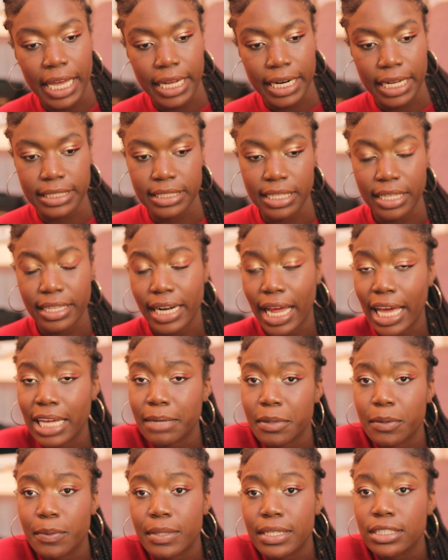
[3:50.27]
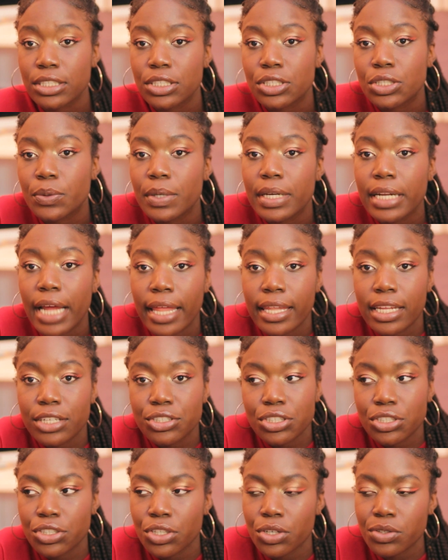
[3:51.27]
and I said that I'd be willing to do it, and then
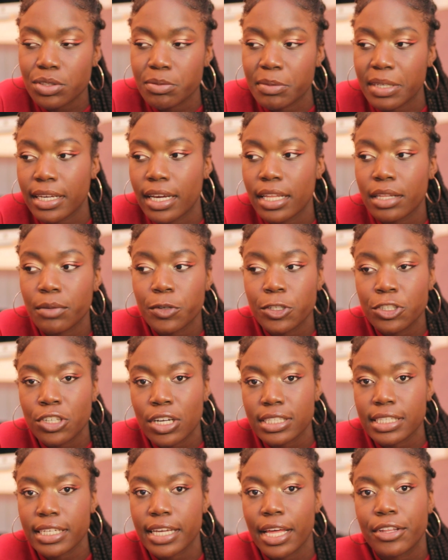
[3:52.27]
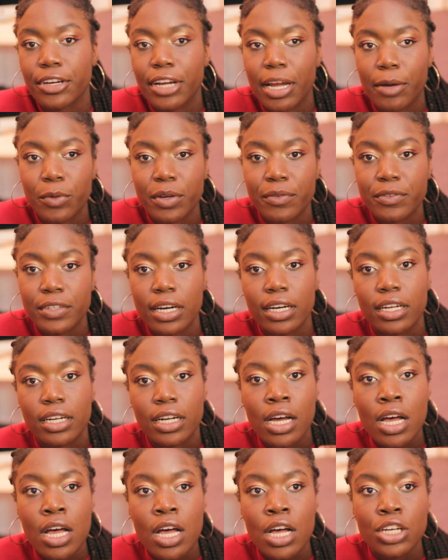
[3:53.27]
she chose me, and then we shot together, and we've
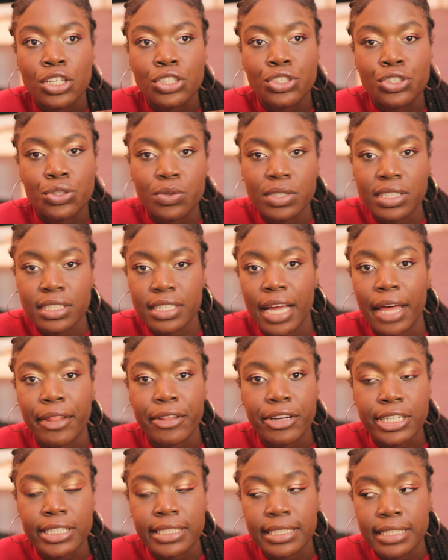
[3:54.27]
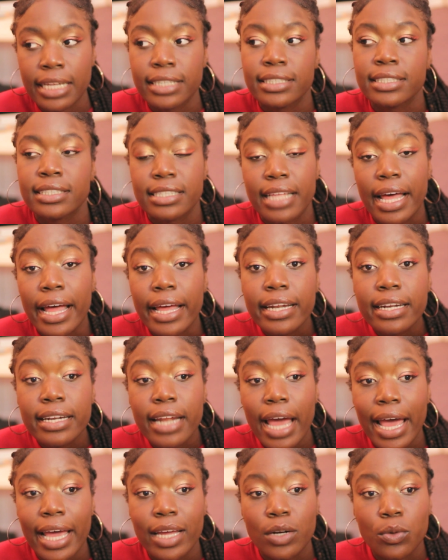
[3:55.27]
done shoots together since
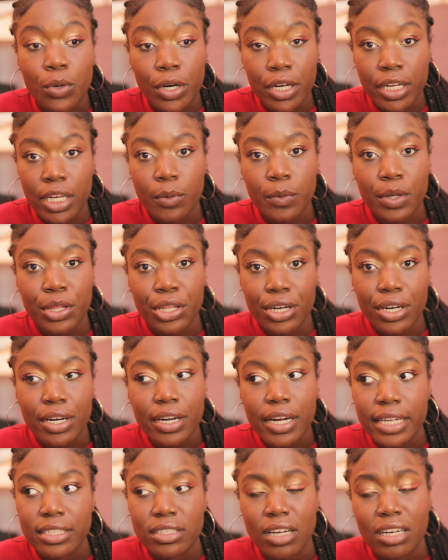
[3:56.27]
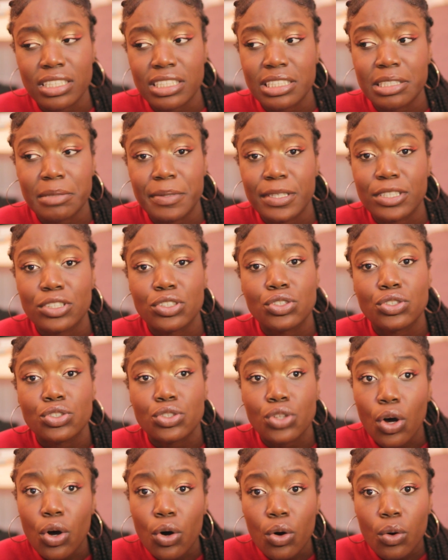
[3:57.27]
then. And working with her has honestly been
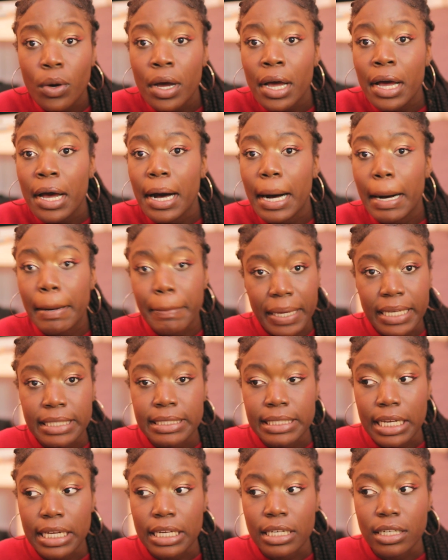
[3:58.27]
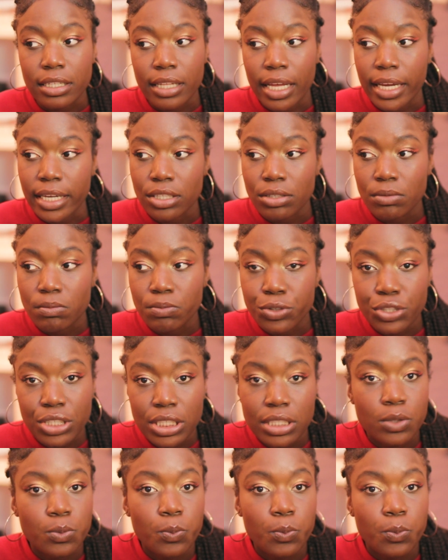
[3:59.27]
so amazing. Like, she's